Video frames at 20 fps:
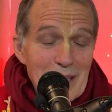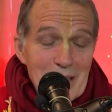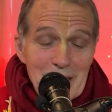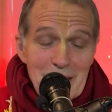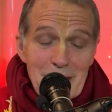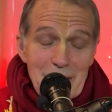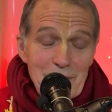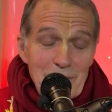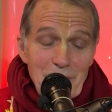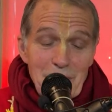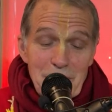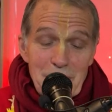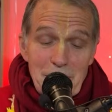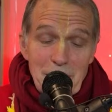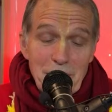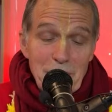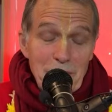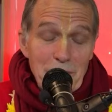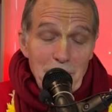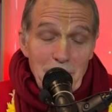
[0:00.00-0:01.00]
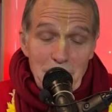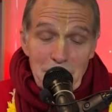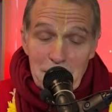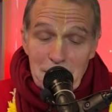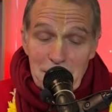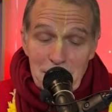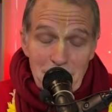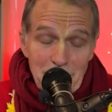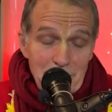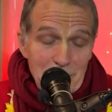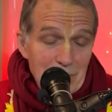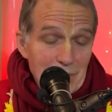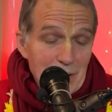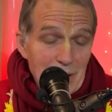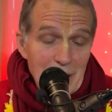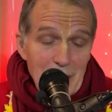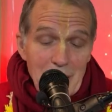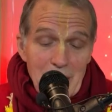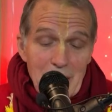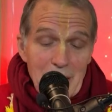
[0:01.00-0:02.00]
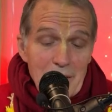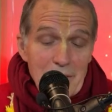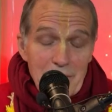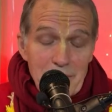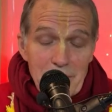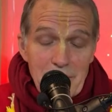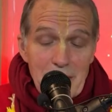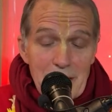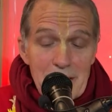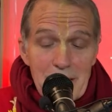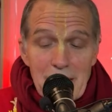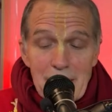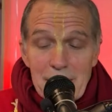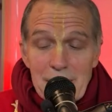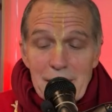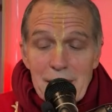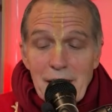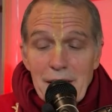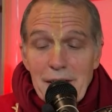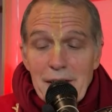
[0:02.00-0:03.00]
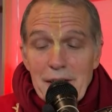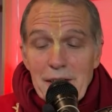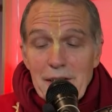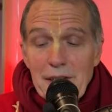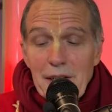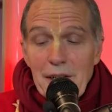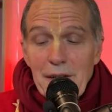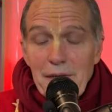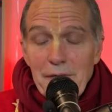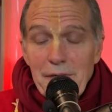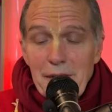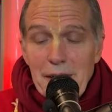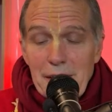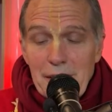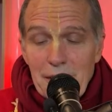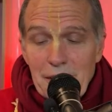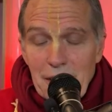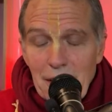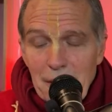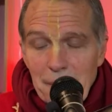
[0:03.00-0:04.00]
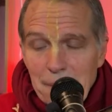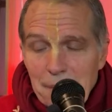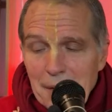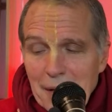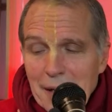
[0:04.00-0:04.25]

This was the first very astonishing feature.